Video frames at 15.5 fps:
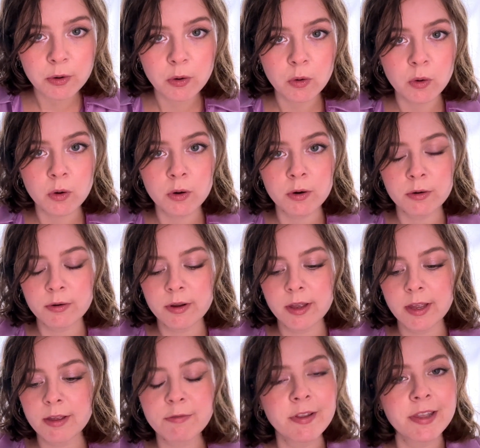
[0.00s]
or
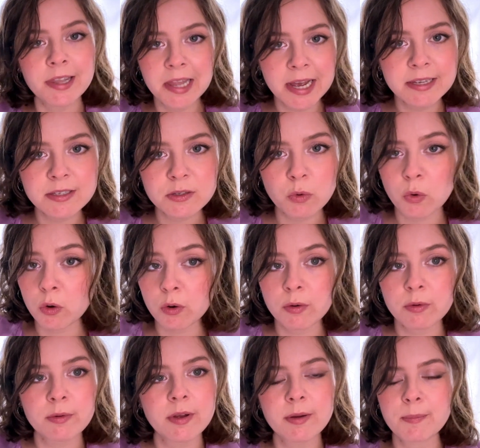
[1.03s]
even less, or
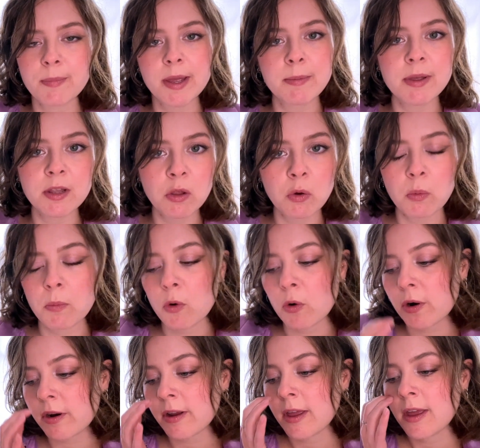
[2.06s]
maybe a little
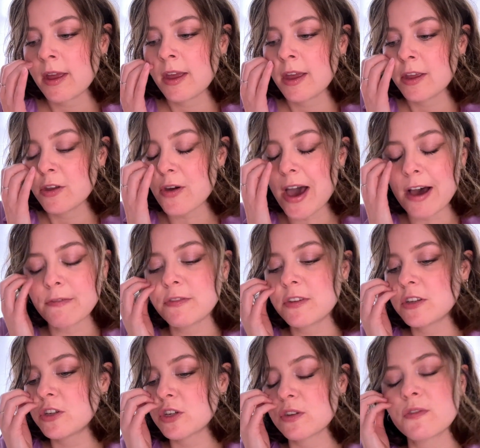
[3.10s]
more. You have to
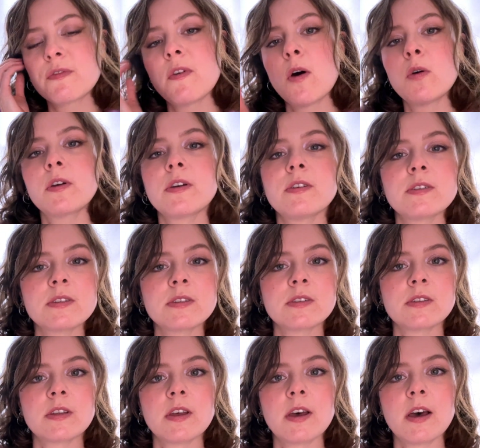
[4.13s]
just
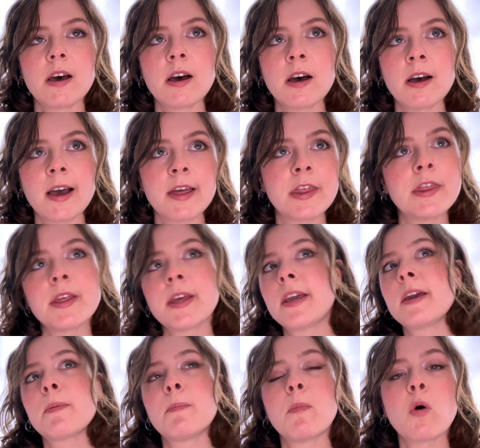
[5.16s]
focus, I
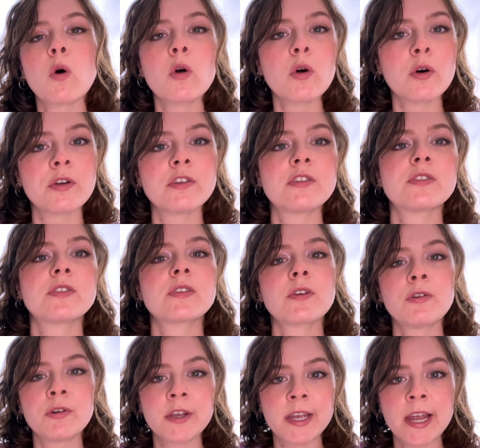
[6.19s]
think, more on just
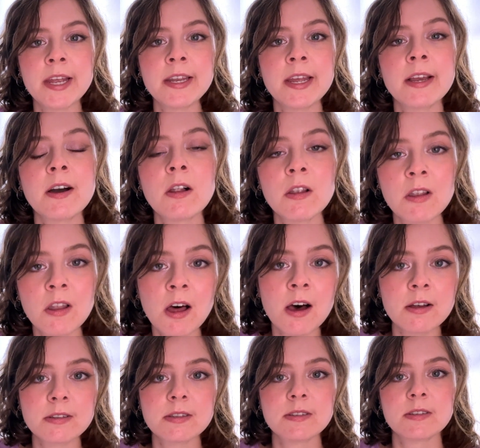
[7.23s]
creating a
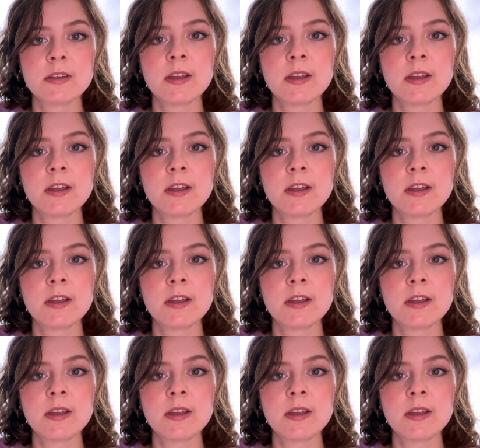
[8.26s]
lot.